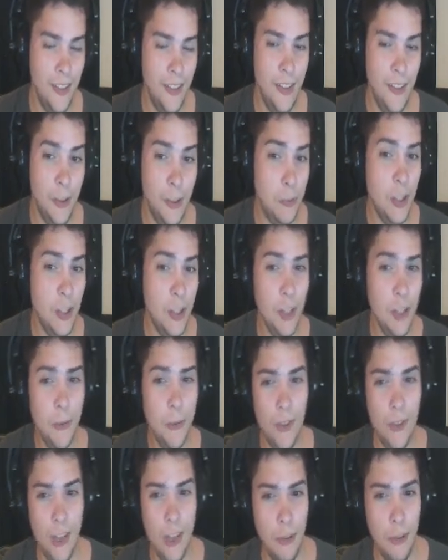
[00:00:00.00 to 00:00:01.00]
Especially with
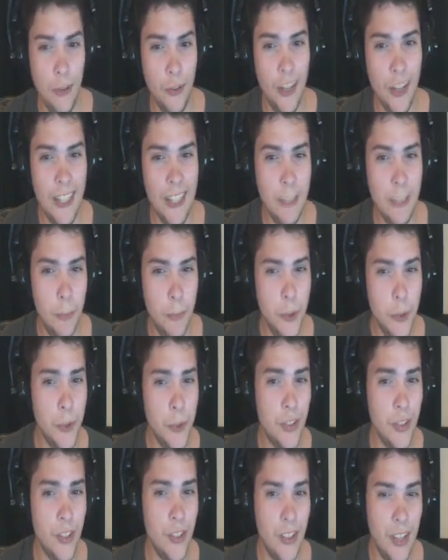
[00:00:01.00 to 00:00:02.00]
the level 90
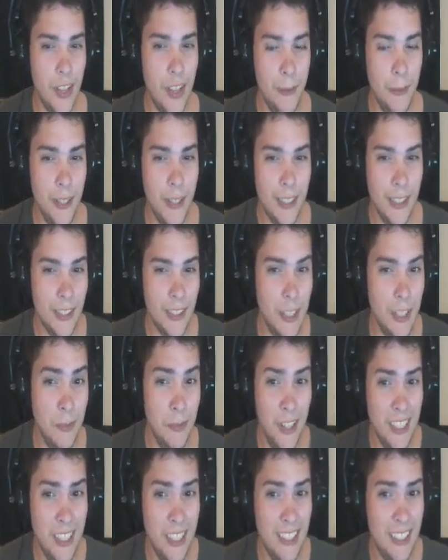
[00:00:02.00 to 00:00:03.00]
boost. I mean, come
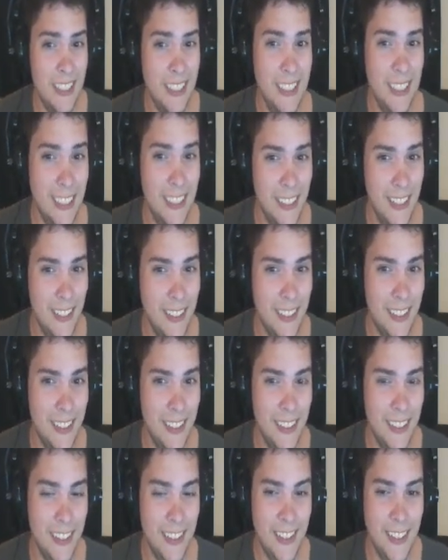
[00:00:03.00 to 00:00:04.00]
on.
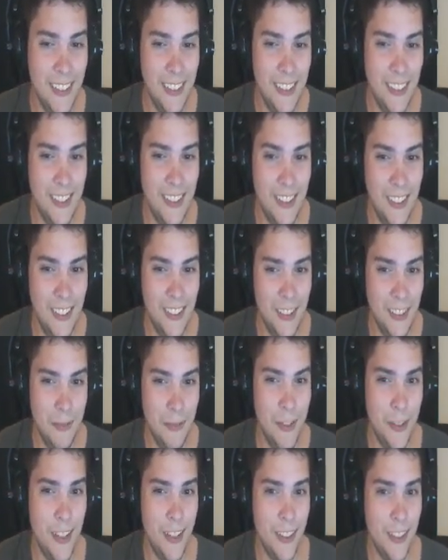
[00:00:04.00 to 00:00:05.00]
Get us
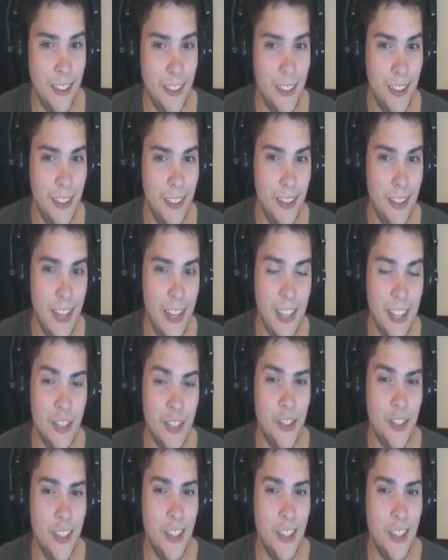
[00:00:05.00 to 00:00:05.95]
something extra.